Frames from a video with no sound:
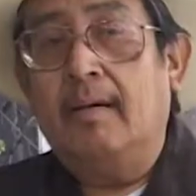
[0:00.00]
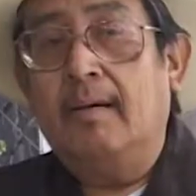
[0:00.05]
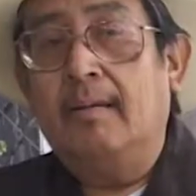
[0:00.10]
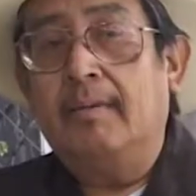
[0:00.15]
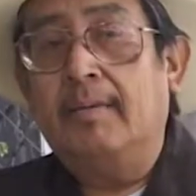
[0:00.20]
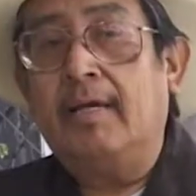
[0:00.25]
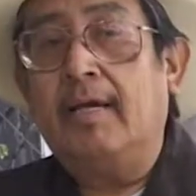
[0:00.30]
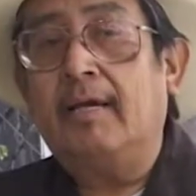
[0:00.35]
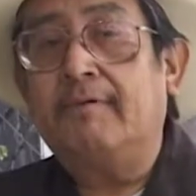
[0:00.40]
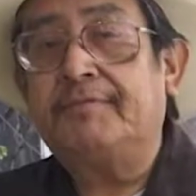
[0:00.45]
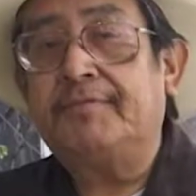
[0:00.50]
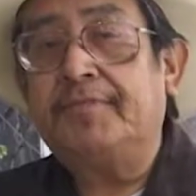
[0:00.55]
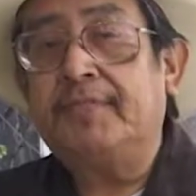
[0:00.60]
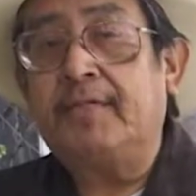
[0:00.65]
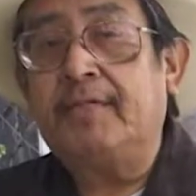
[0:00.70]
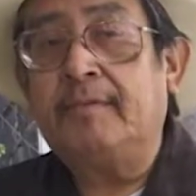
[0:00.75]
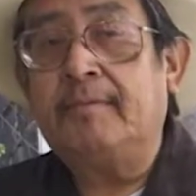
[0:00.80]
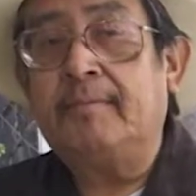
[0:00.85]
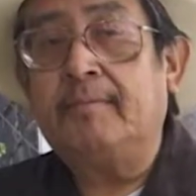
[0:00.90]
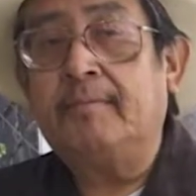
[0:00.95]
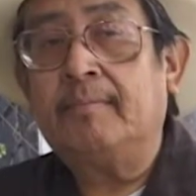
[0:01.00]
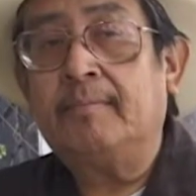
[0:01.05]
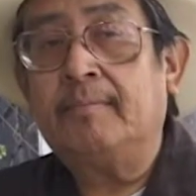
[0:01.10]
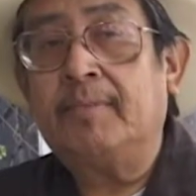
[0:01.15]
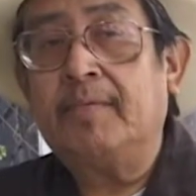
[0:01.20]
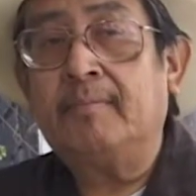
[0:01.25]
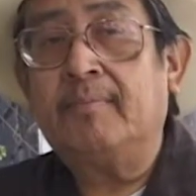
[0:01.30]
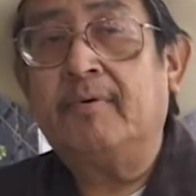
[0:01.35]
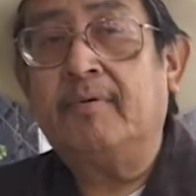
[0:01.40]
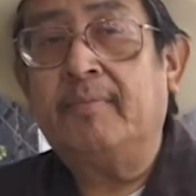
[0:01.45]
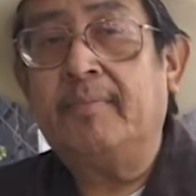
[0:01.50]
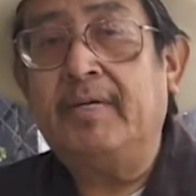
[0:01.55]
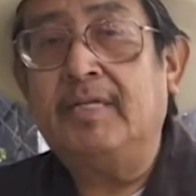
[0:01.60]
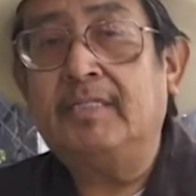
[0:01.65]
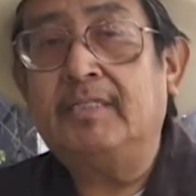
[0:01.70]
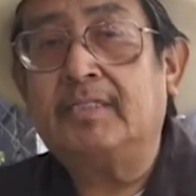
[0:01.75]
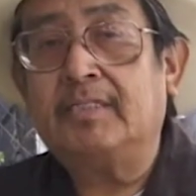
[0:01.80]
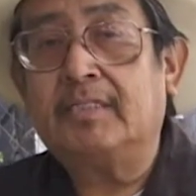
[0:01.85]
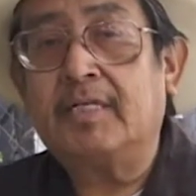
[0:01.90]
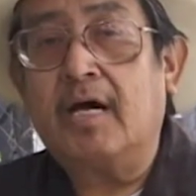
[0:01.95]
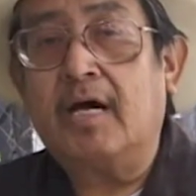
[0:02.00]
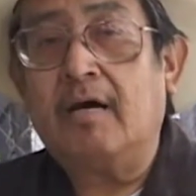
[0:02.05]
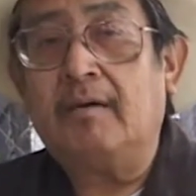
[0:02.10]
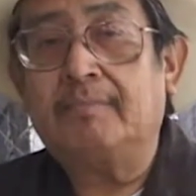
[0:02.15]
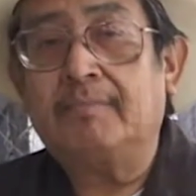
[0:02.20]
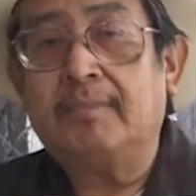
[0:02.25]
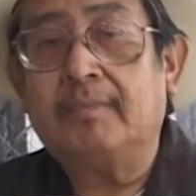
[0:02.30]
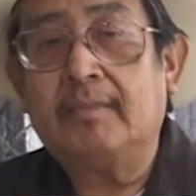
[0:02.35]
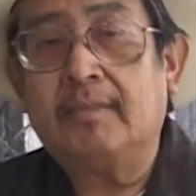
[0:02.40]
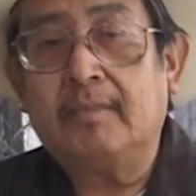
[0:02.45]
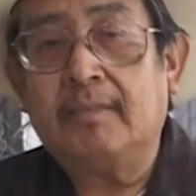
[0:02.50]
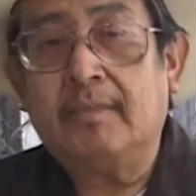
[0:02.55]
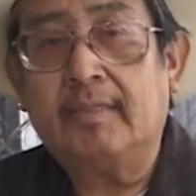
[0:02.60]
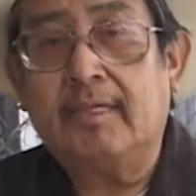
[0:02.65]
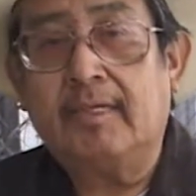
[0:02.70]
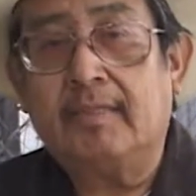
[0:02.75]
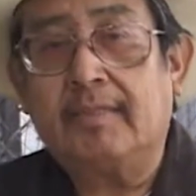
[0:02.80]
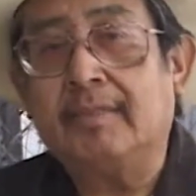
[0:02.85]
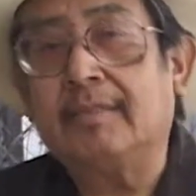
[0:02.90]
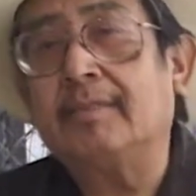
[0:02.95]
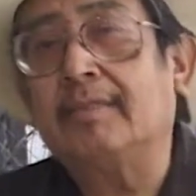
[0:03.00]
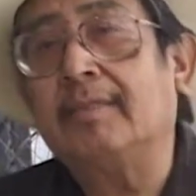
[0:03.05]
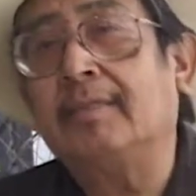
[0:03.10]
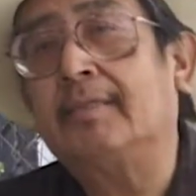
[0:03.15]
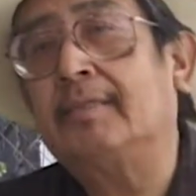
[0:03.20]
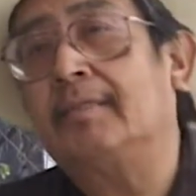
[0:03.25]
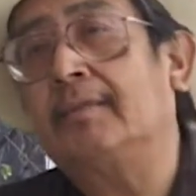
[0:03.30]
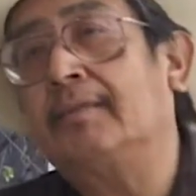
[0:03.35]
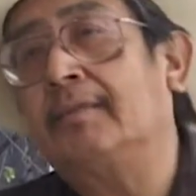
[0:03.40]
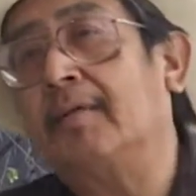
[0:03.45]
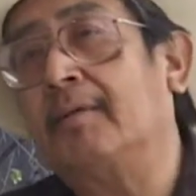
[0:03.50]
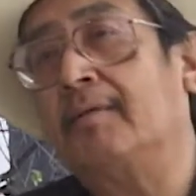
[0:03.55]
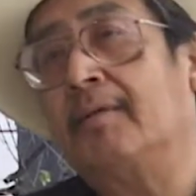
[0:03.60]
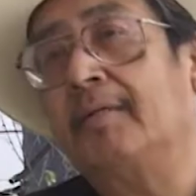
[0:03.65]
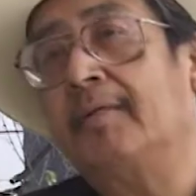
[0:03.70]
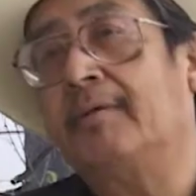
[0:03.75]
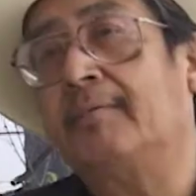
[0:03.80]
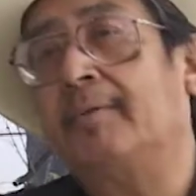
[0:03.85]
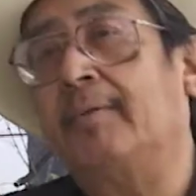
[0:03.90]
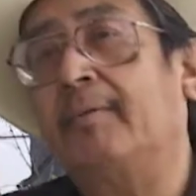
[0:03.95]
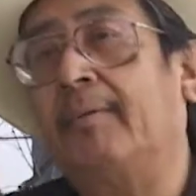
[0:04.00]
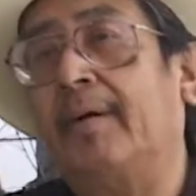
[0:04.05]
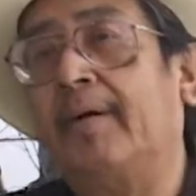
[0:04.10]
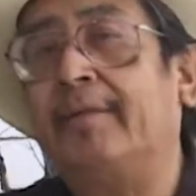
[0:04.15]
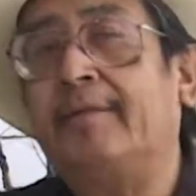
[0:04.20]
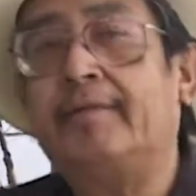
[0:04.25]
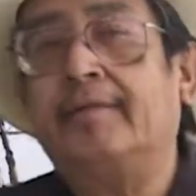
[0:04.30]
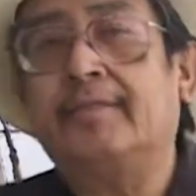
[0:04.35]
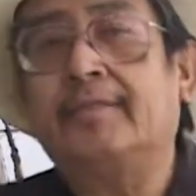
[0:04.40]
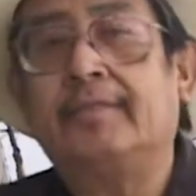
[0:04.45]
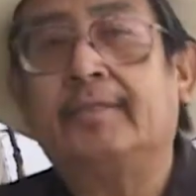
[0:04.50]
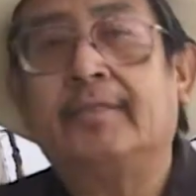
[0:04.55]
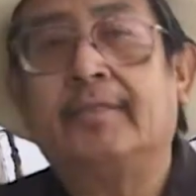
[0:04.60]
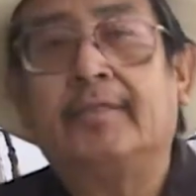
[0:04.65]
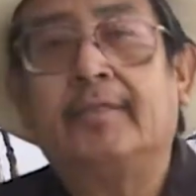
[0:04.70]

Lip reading: They have seen people being stopped like in 100-degree weathers.